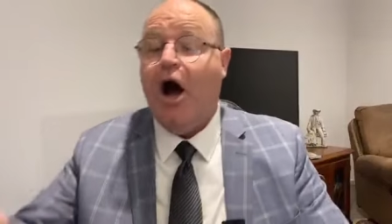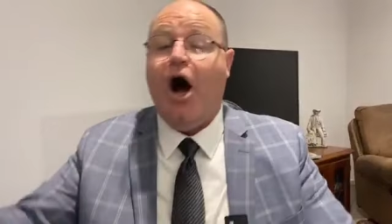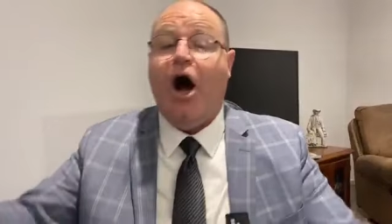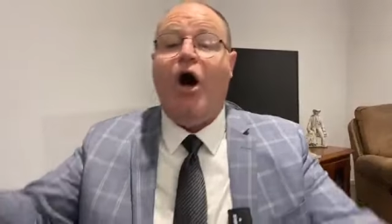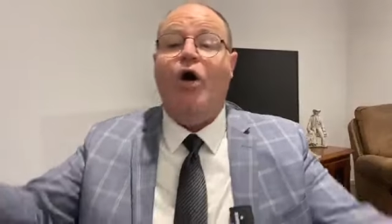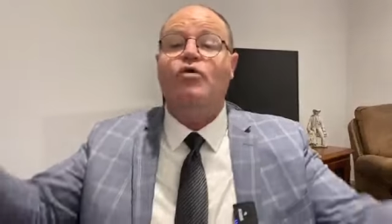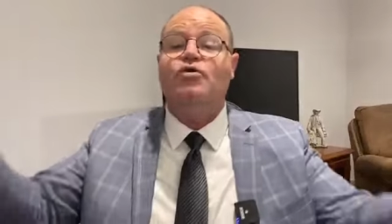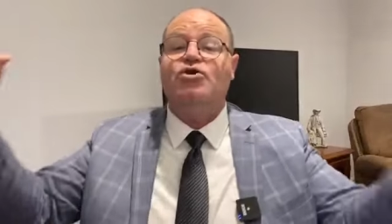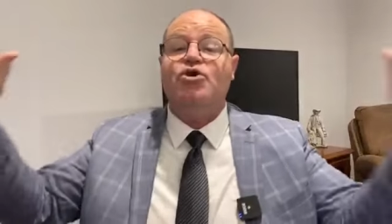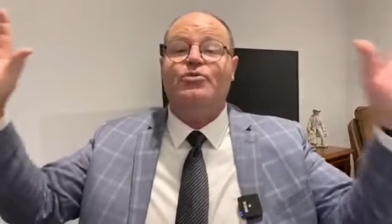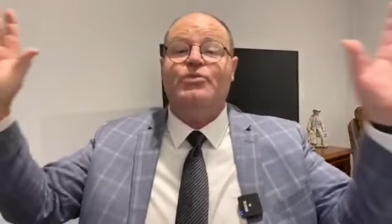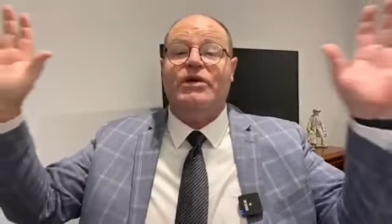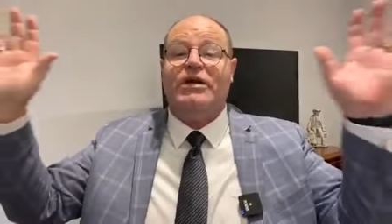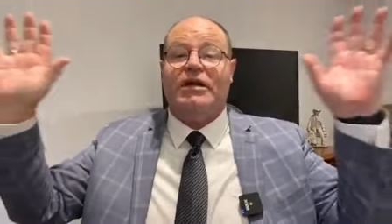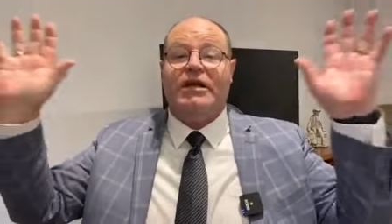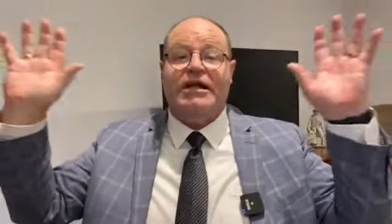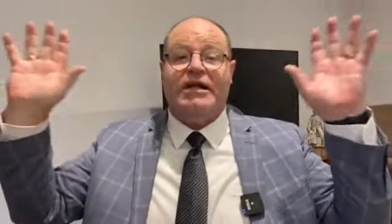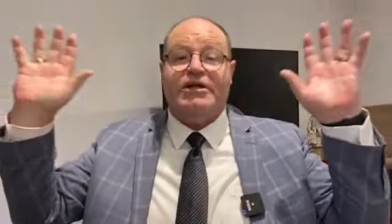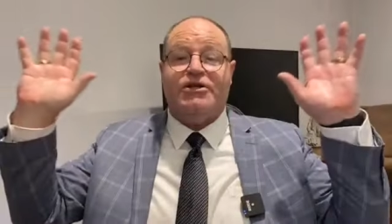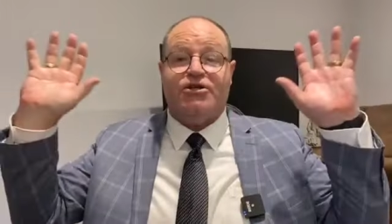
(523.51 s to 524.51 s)

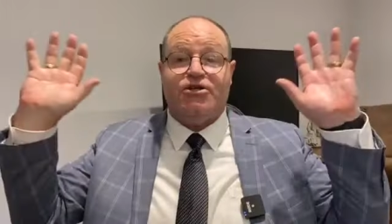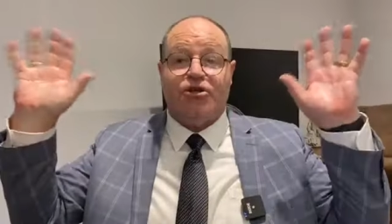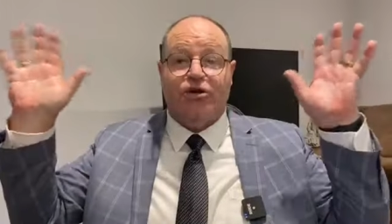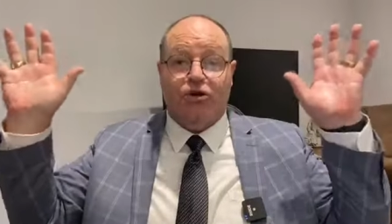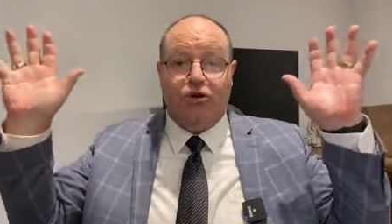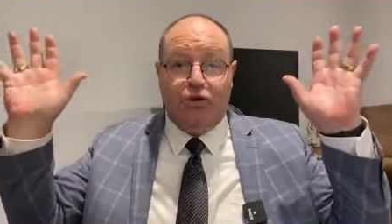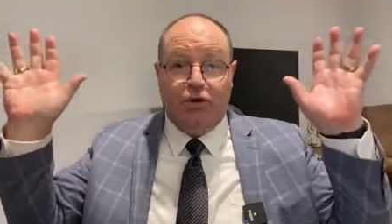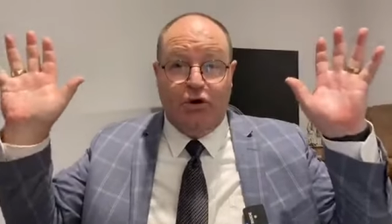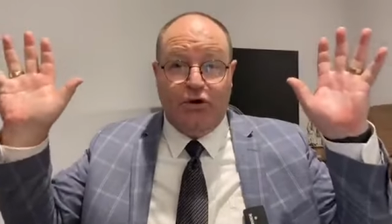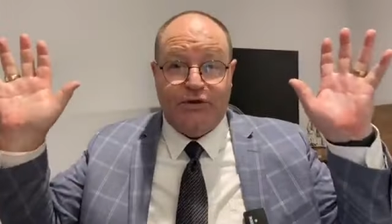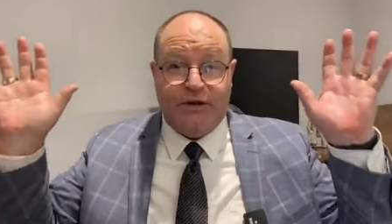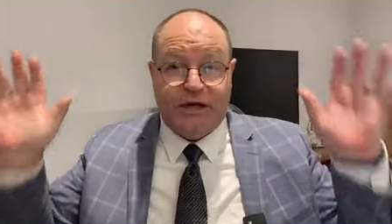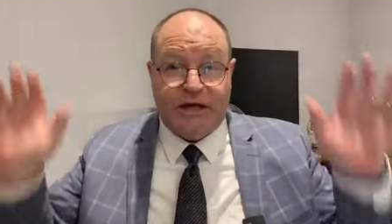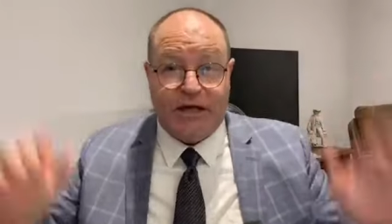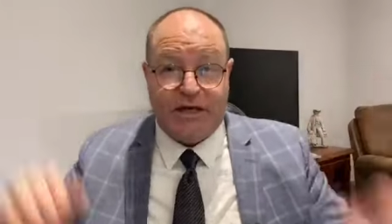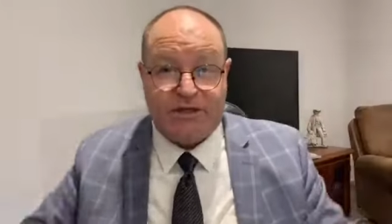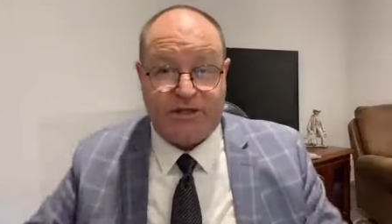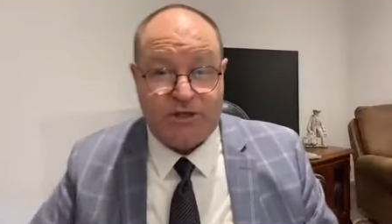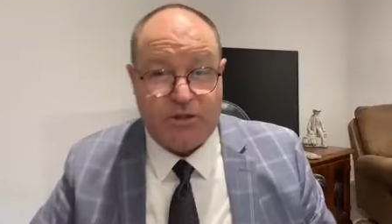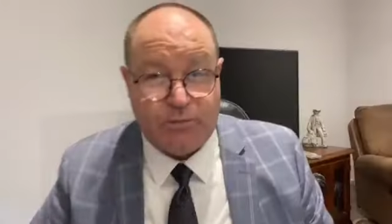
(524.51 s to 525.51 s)
Ultimately, it's the Lord that
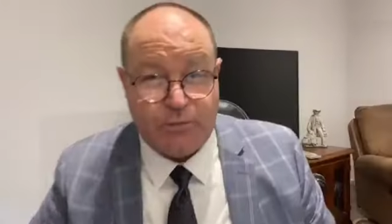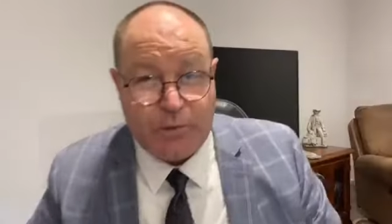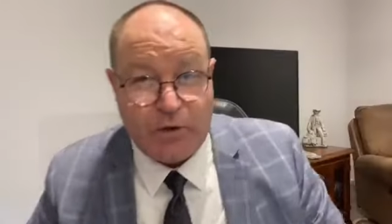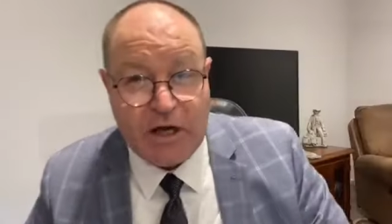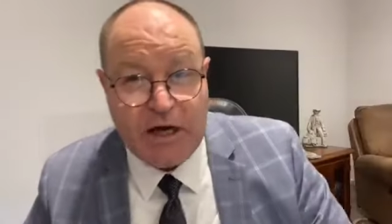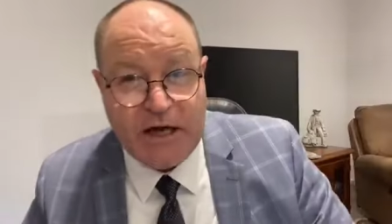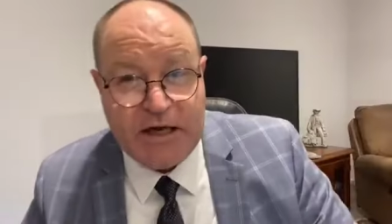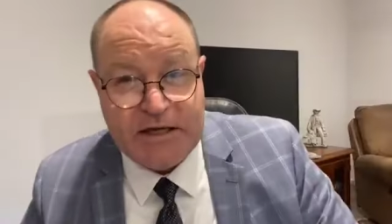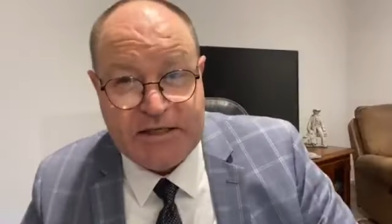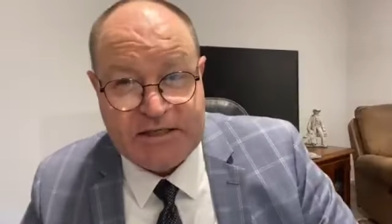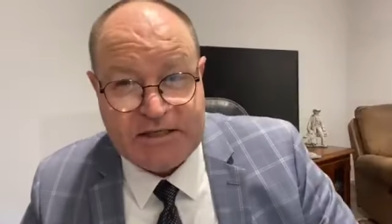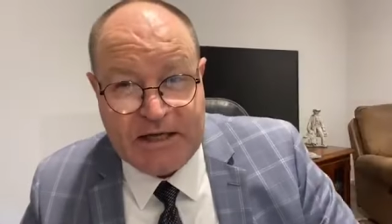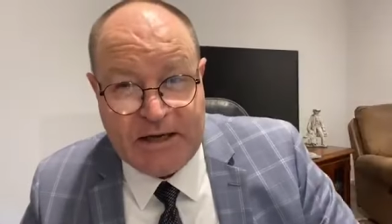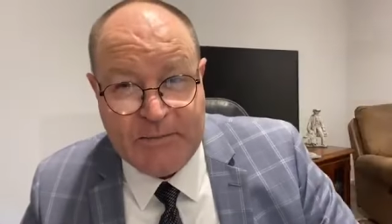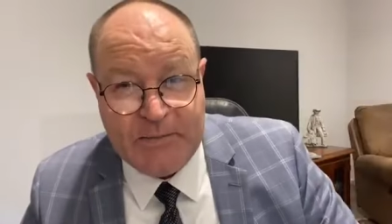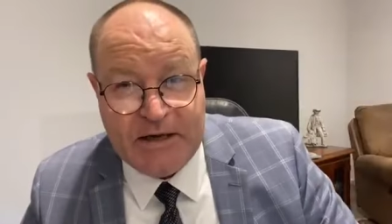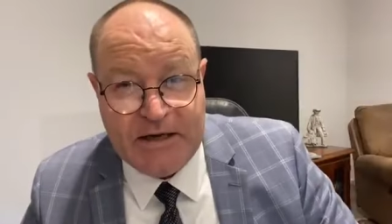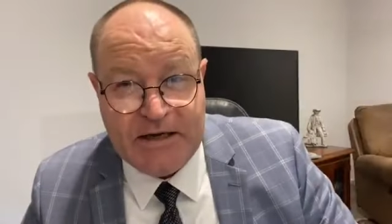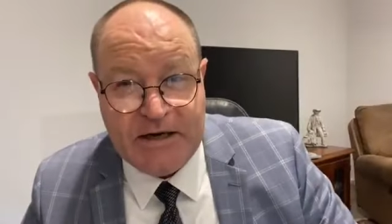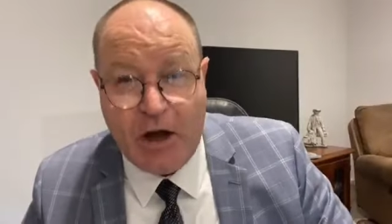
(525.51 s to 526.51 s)
gets the praise.
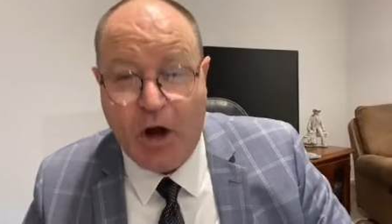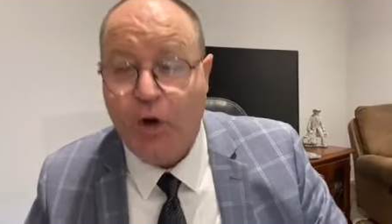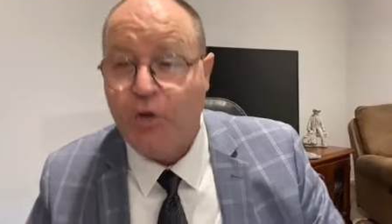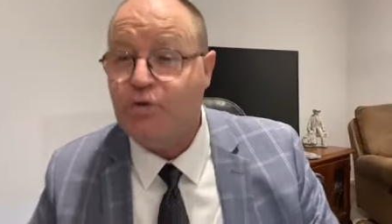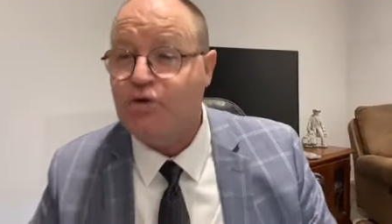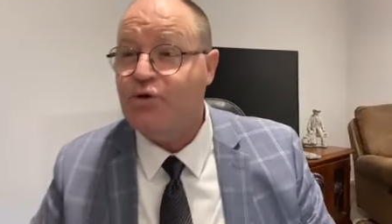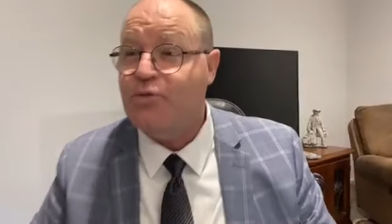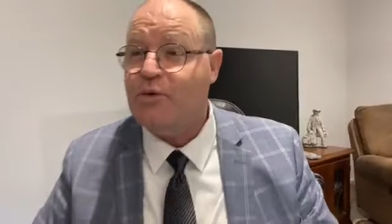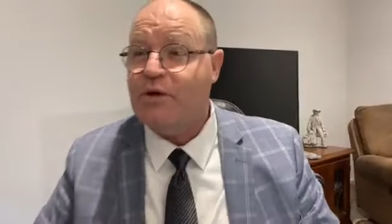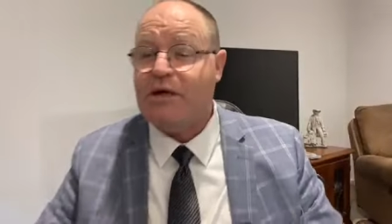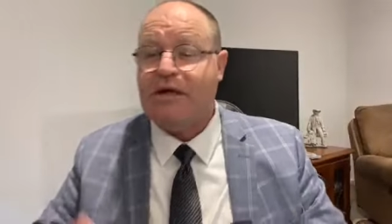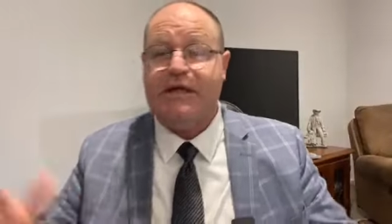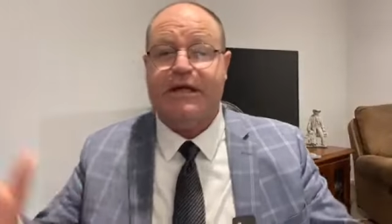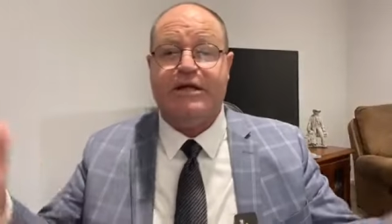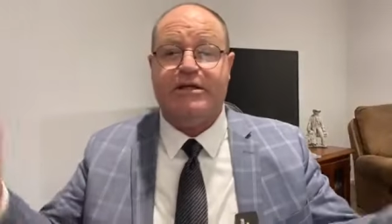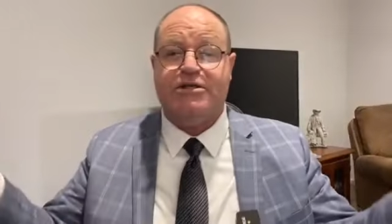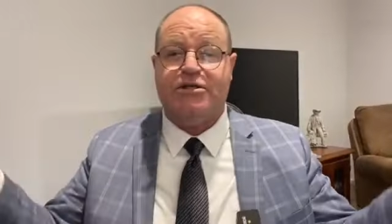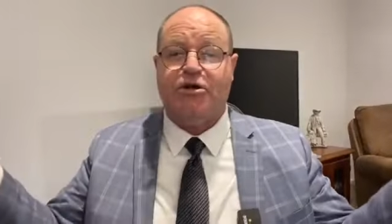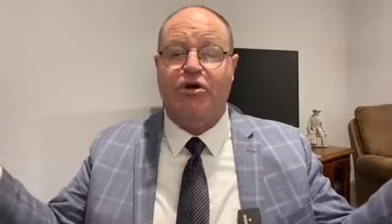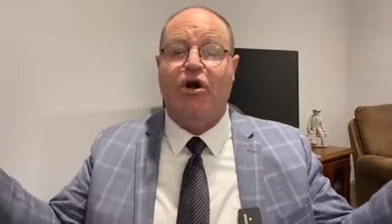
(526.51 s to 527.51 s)
Amen. Ultimately,
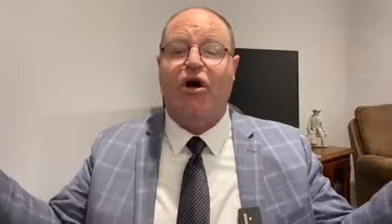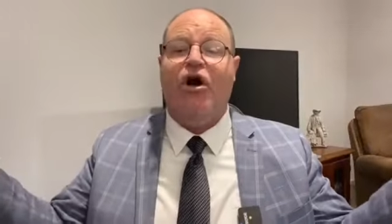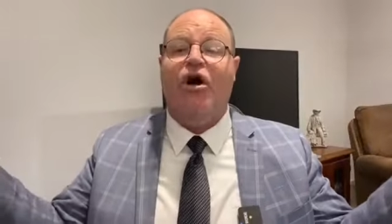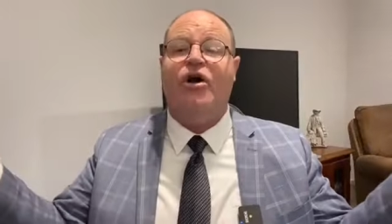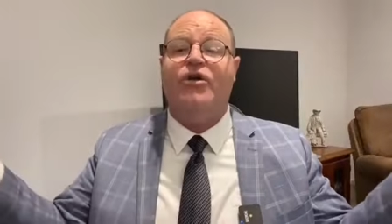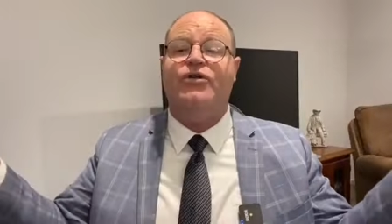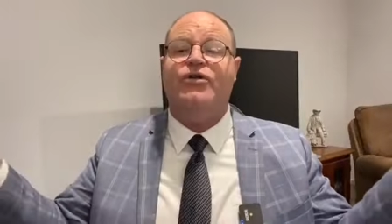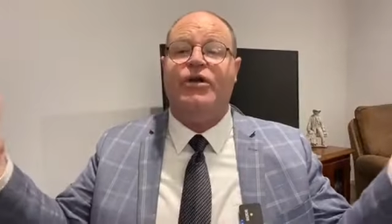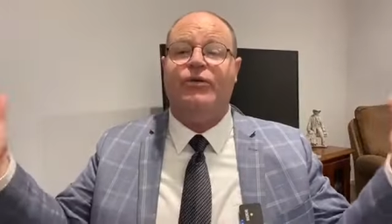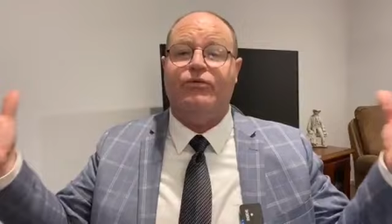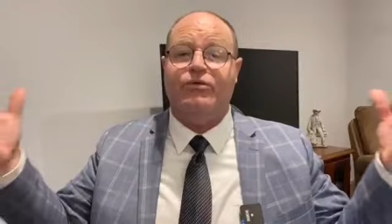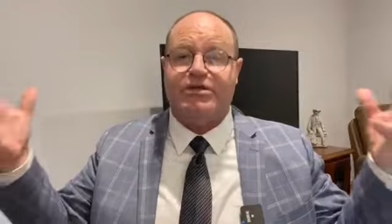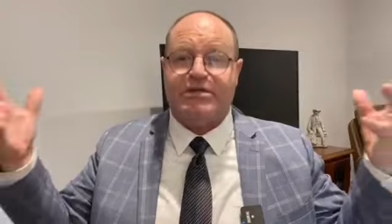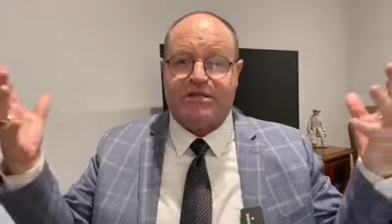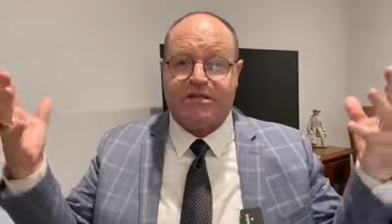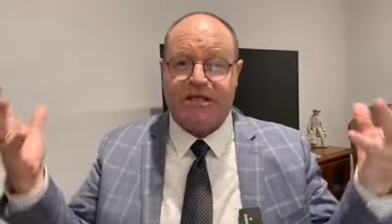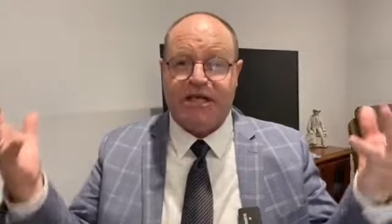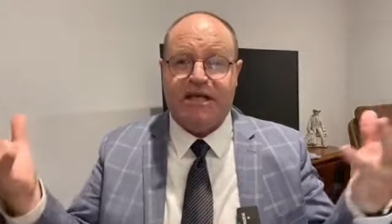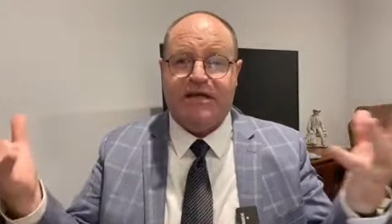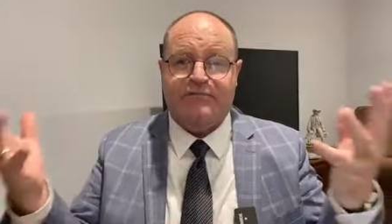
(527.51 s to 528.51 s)
it's God that
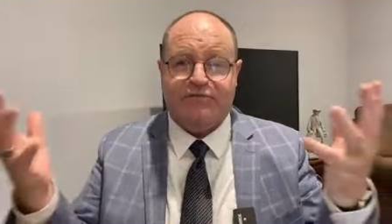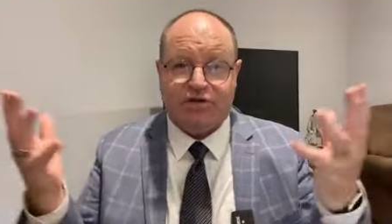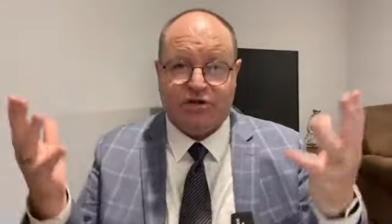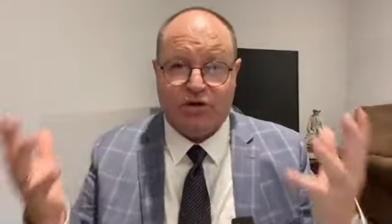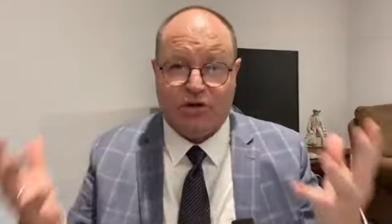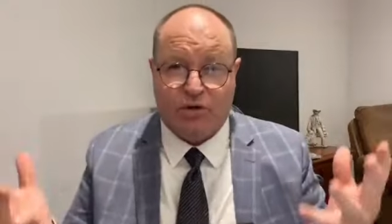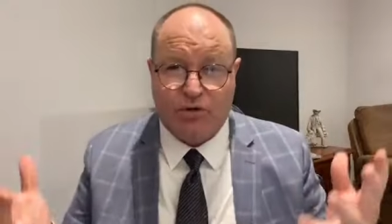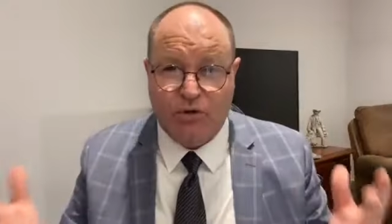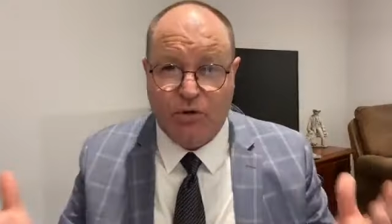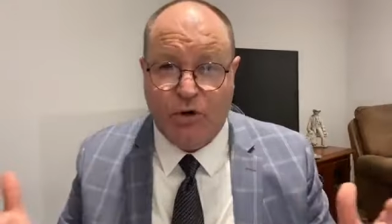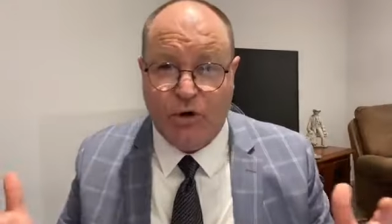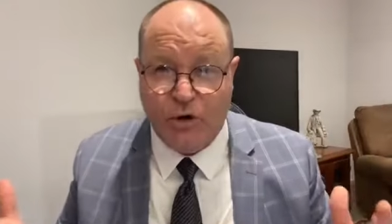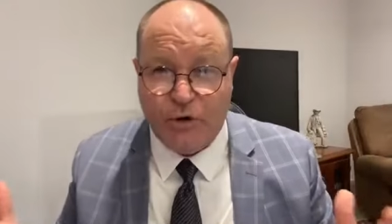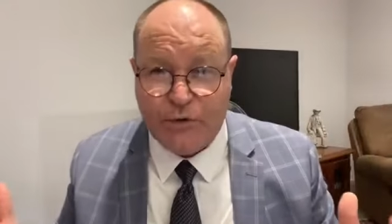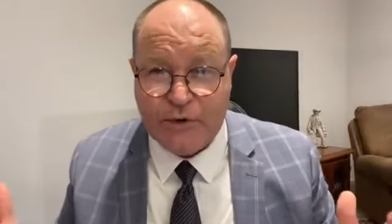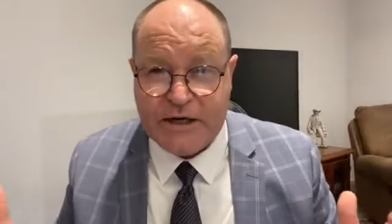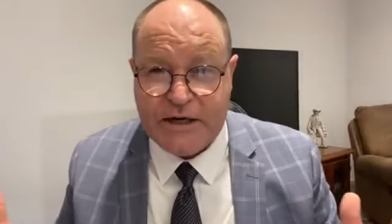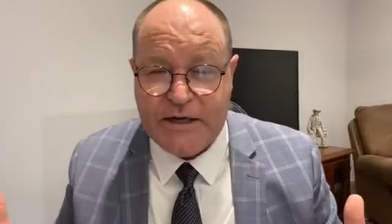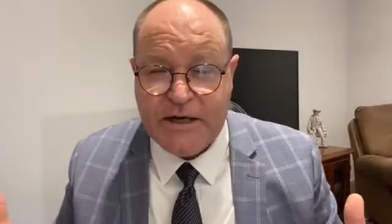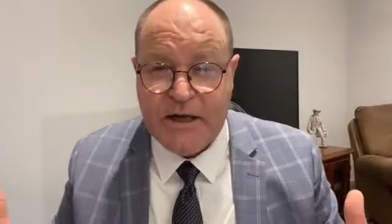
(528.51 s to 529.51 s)
receives the
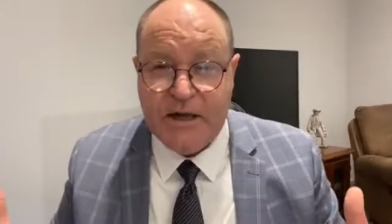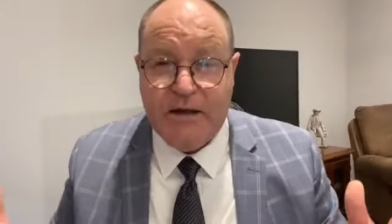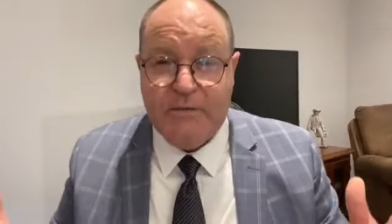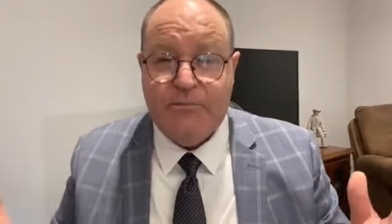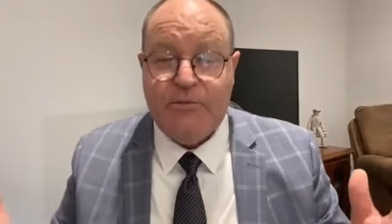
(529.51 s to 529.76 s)
glory